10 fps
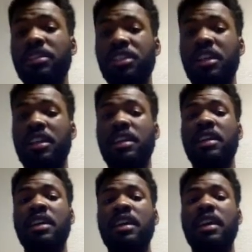gene,
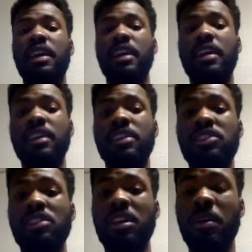
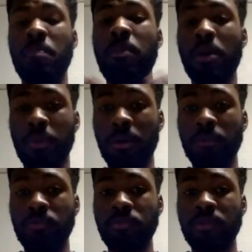is purple.
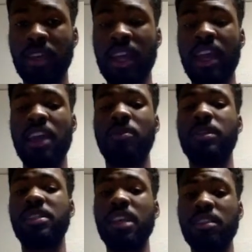And the
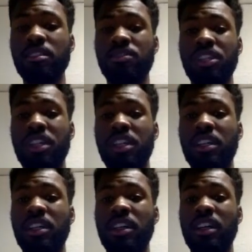recessive gene,
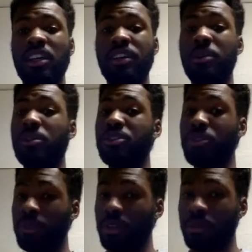
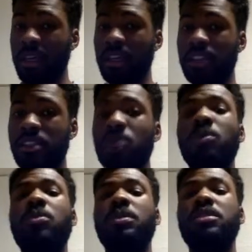2 little b's,
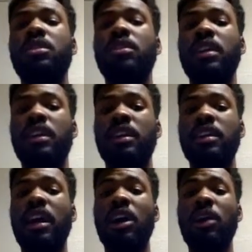will result in
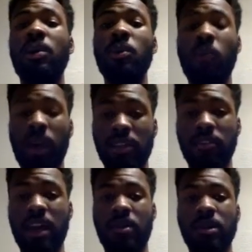a white
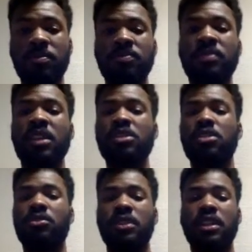flower. So
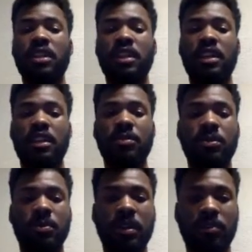if we look here, we'll wait